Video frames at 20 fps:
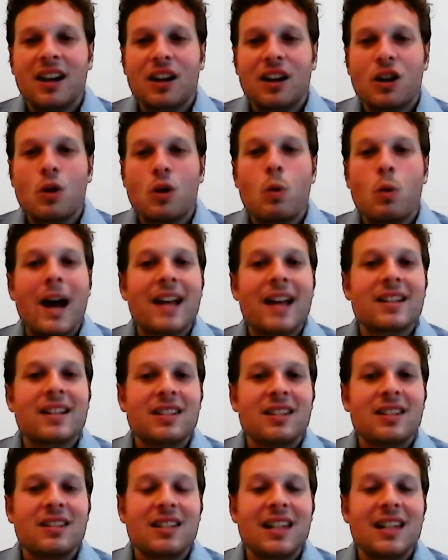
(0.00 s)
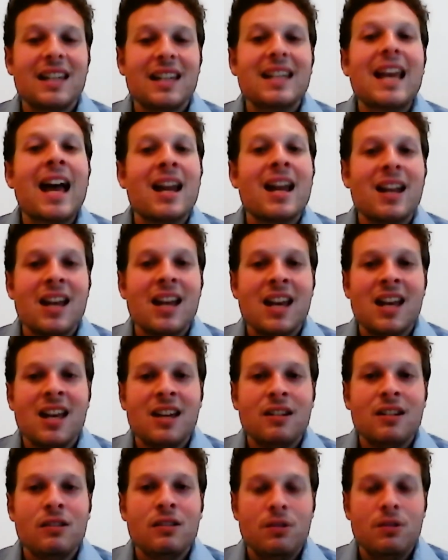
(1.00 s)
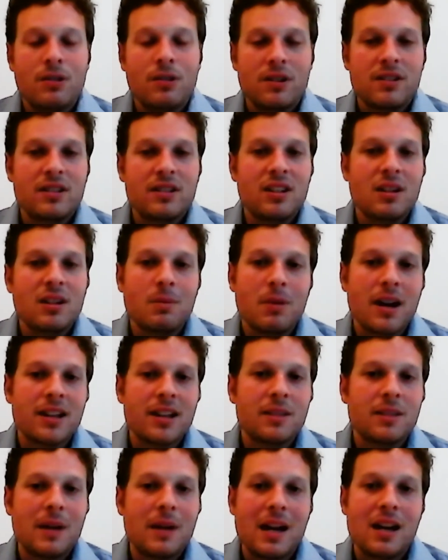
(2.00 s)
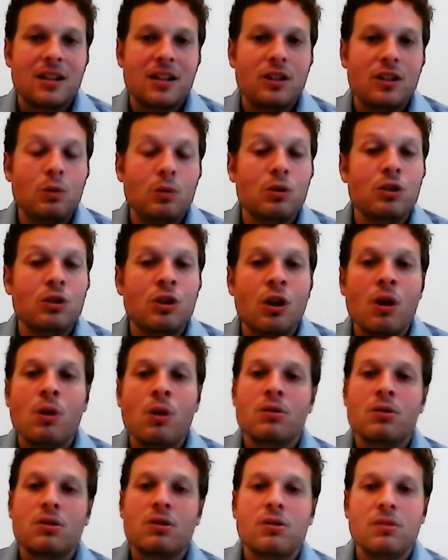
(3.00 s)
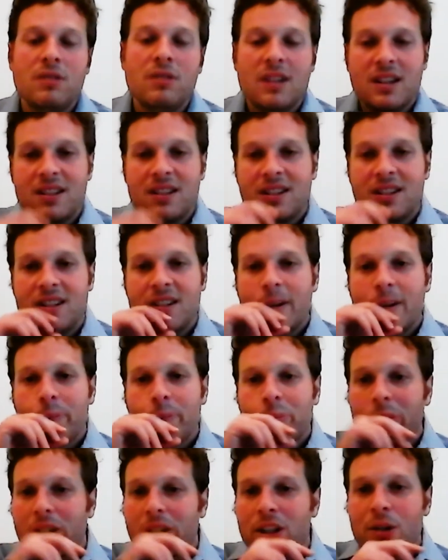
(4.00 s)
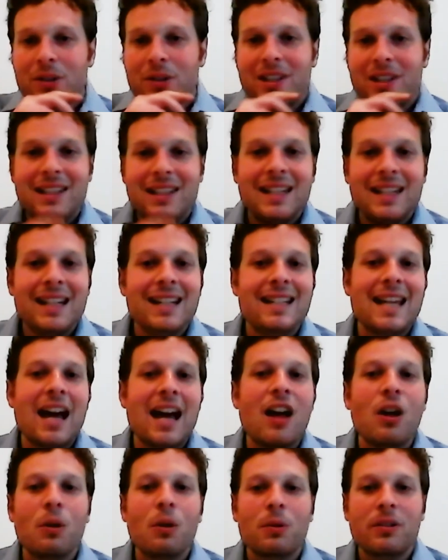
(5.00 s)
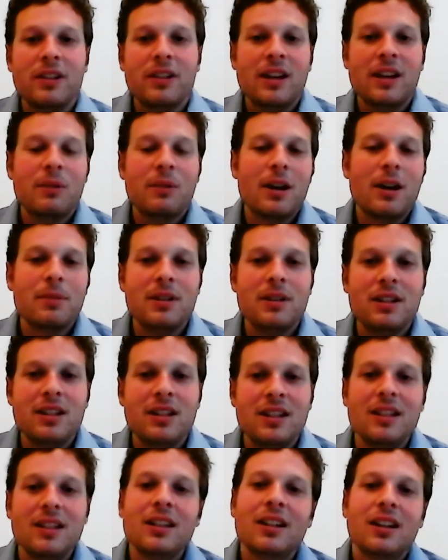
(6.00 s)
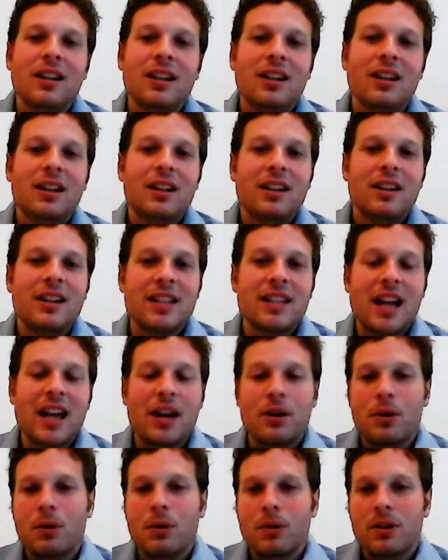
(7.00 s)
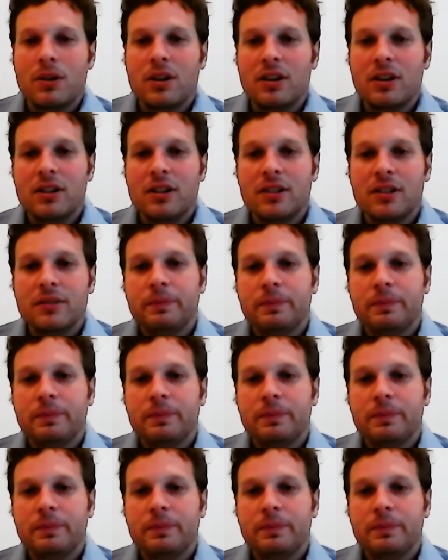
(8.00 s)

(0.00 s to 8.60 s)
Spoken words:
quest to get a New York City press pass. You would go to this, you know, Citadel where the NYPD is headquartered